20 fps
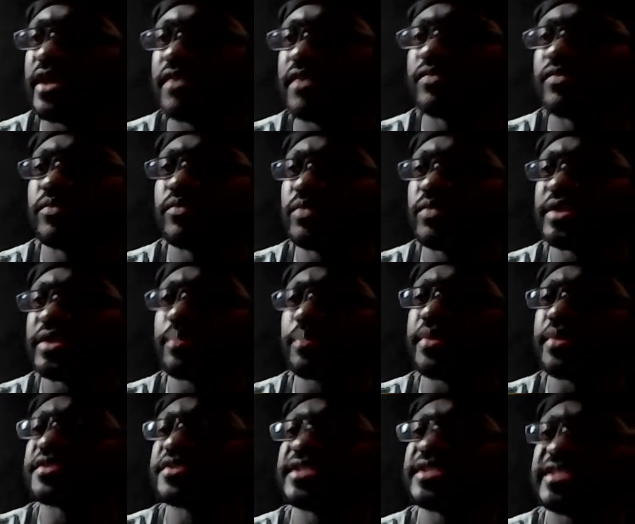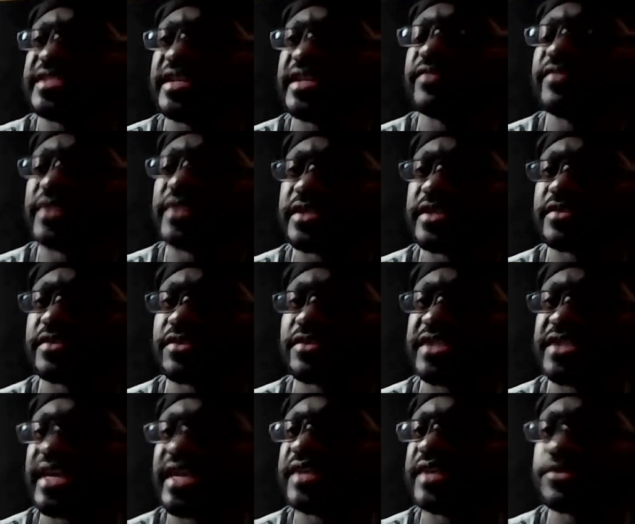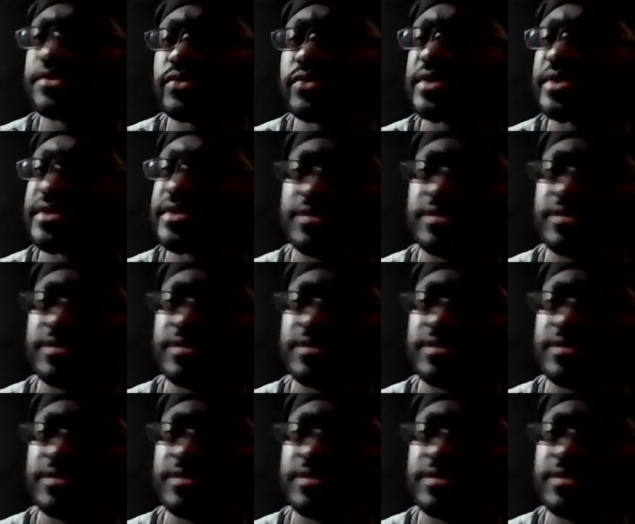of what the person is giving us or saying to